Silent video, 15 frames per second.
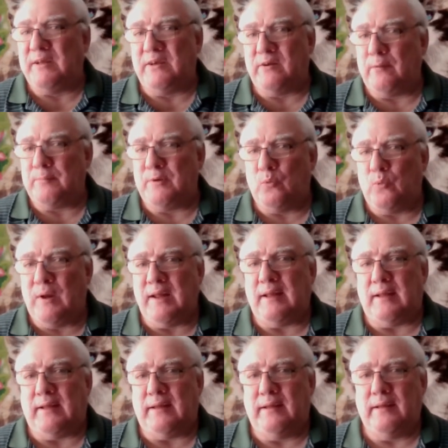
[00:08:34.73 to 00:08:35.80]

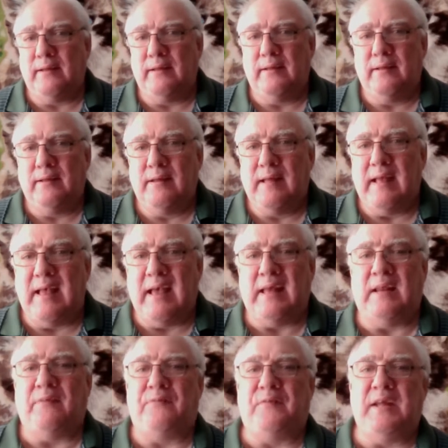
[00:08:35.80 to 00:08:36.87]
WWE.
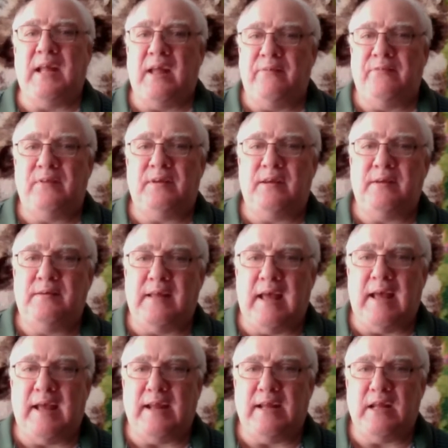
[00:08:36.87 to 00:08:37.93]
And at the end
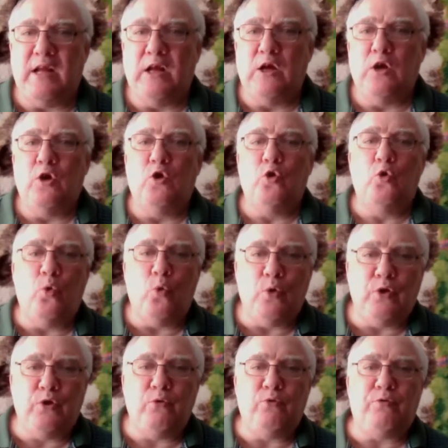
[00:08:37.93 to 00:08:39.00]
of the day,
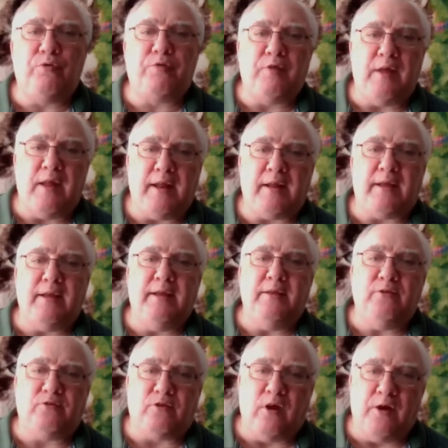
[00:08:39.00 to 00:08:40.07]
who do you
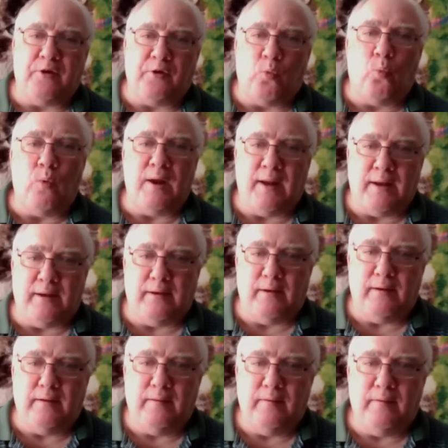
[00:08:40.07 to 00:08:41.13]
think is going to
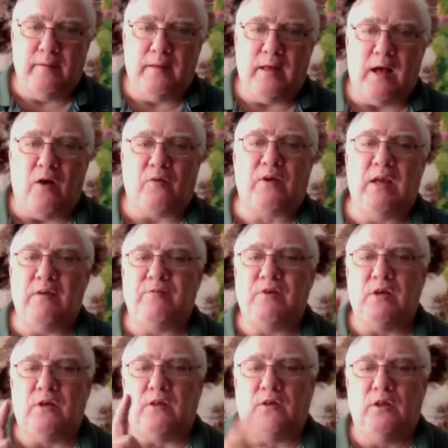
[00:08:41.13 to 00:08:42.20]
win? I'll
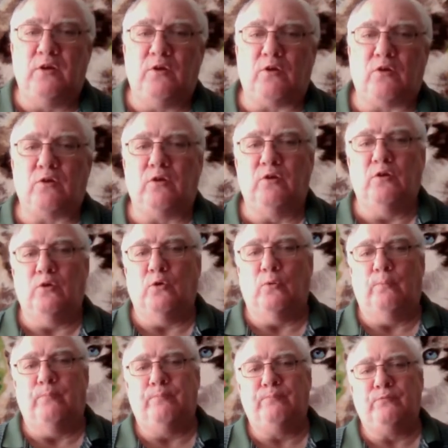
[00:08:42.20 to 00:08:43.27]
give you a little
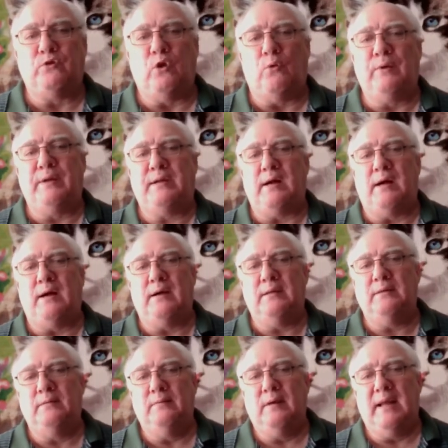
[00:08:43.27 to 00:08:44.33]
clue. Tony
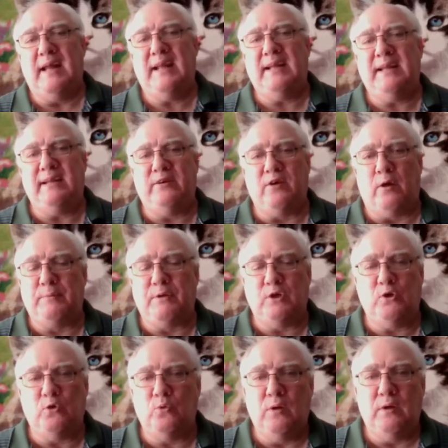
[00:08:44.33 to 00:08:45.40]
Khan,
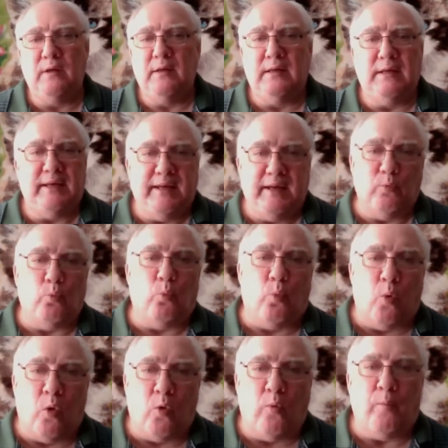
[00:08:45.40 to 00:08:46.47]
AEW,
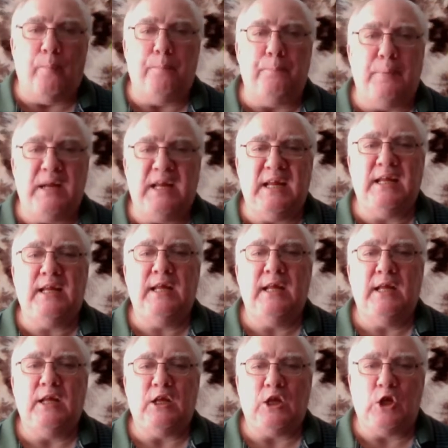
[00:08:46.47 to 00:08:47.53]
it won't
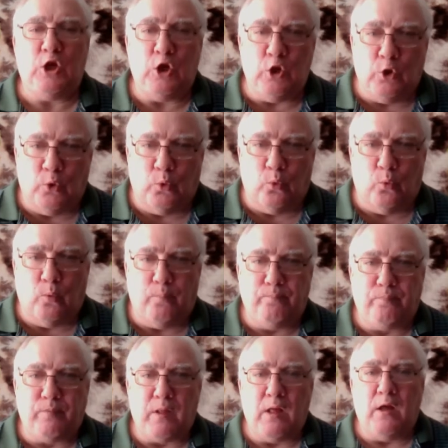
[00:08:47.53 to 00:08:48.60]
be
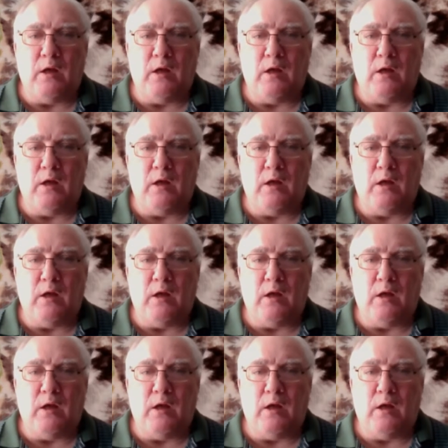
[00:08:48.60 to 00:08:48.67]
you.